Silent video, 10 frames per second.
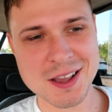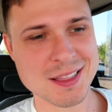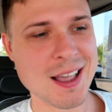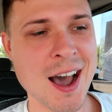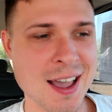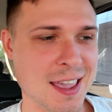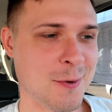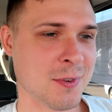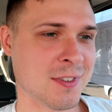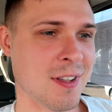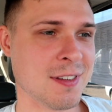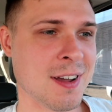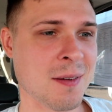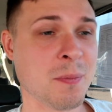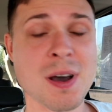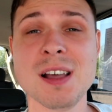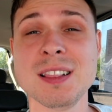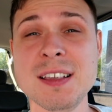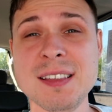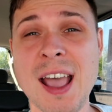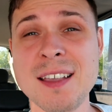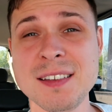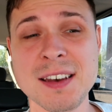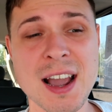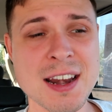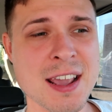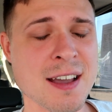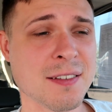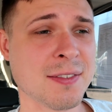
and thought it was all done, but at least it hasn't died yet.